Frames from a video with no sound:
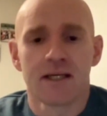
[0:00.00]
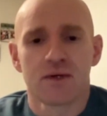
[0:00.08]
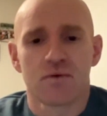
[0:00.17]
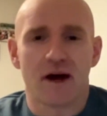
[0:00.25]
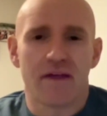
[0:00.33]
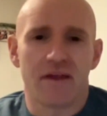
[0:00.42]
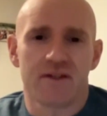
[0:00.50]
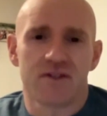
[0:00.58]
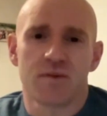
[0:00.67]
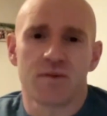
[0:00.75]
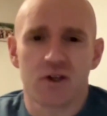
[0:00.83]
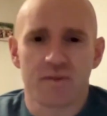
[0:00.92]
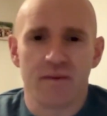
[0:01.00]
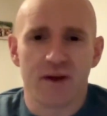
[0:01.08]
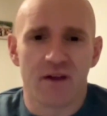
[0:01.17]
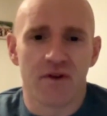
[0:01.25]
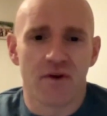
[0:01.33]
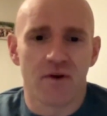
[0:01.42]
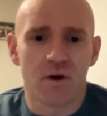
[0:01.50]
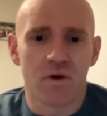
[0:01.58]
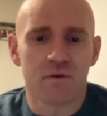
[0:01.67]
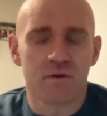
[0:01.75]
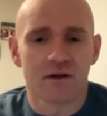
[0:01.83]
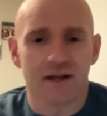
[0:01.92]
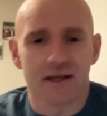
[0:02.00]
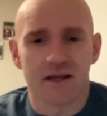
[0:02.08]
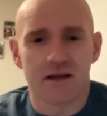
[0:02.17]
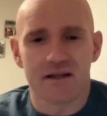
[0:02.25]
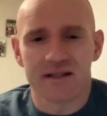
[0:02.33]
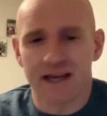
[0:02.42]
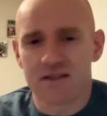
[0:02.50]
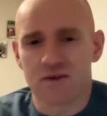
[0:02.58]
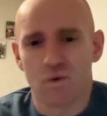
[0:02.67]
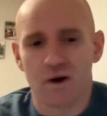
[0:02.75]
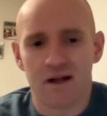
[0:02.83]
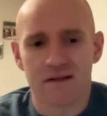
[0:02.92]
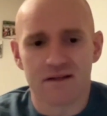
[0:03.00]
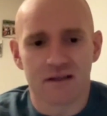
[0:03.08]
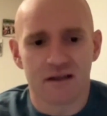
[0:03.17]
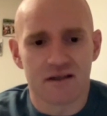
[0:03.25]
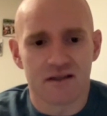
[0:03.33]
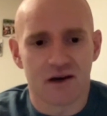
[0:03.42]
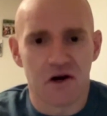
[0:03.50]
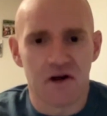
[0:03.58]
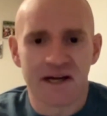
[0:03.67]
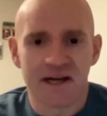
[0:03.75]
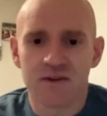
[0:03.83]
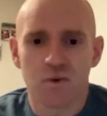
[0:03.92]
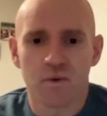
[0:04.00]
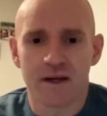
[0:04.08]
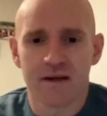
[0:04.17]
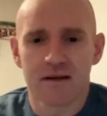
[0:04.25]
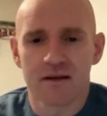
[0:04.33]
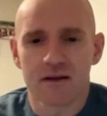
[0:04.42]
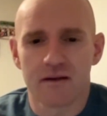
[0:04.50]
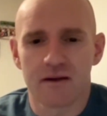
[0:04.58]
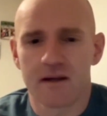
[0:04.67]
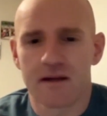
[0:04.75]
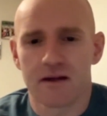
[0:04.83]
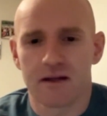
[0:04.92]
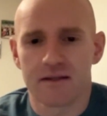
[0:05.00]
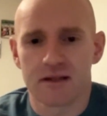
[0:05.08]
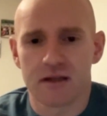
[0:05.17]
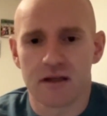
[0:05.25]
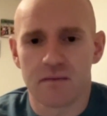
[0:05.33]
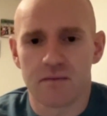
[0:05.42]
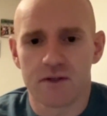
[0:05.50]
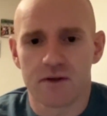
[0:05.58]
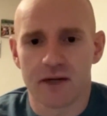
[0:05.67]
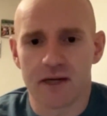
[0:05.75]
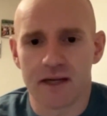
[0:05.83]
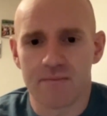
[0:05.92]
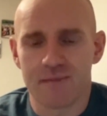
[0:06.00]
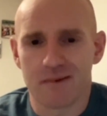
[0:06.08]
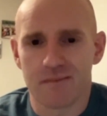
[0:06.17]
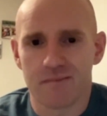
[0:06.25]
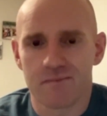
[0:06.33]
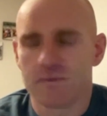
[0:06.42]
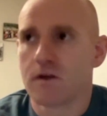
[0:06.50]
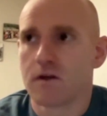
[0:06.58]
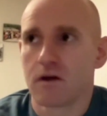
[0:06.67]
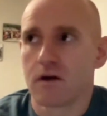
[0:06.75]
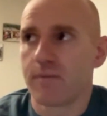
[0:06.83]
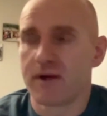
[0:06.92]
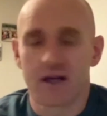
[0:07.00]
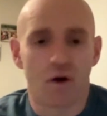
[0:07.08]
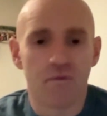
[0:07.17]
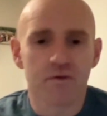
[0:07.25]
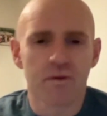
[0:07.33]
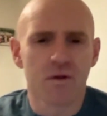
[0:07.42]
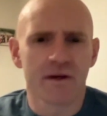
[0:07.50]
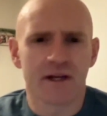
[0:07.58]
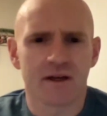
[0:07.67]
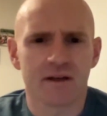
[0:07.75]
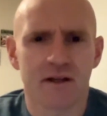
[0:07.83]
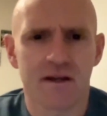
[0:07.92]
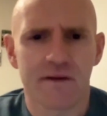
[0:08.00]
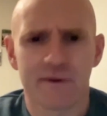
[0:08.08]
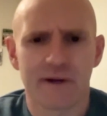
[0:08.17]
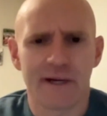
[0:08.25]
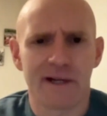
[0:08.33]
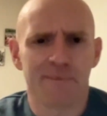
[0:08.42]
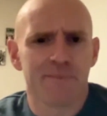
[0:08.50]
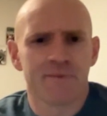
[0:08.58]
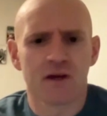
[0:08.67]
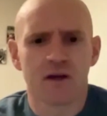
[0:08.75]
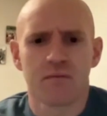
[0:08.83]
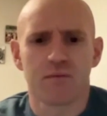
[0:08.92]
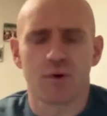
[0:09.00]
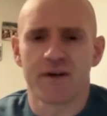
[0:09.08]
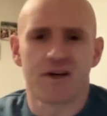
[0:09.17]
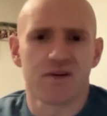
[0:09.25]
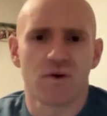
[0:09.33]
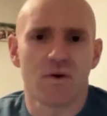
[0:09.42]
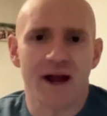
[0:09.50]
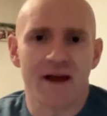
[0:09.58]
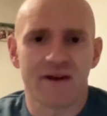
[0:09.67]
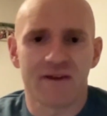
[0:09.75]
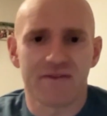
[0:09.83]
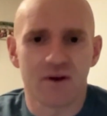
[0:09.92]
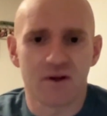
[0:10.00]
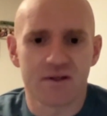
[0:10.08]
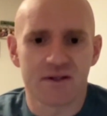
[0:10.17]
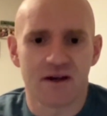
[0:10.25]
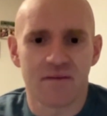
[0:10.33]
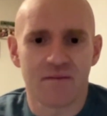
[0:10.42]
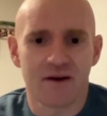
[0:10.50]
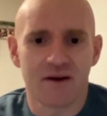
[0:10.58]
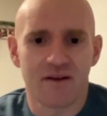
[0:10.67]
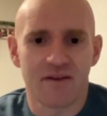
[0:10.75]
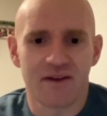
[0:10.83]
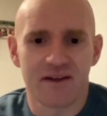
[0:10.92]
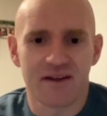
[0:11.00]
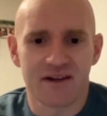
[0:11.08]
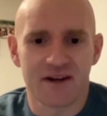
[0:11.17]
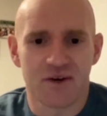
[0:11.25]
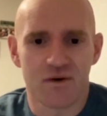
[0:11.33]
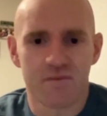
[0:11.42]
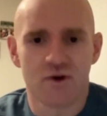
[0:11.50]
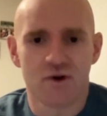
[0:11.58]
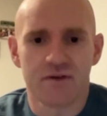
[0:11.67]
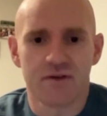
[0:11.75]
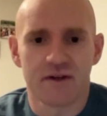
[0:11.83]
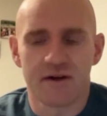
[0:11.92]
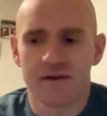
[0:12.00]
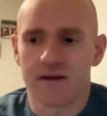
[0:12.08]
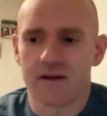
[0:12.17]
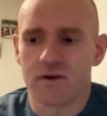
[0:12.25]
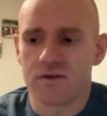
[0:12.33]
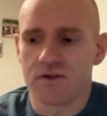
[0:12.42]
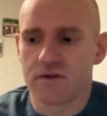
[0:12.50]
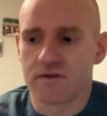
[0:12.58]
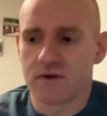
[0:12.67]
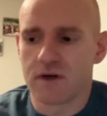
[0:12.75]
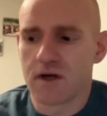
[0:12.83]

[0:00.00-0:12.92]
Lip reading: rather than somebody who's maybe on their own. Like, it takes a while to learn how to win, I think, and to really be comfortable winning, I think. But when you're around that the whole time, I think it kind of rubs off on you. And I think those sort of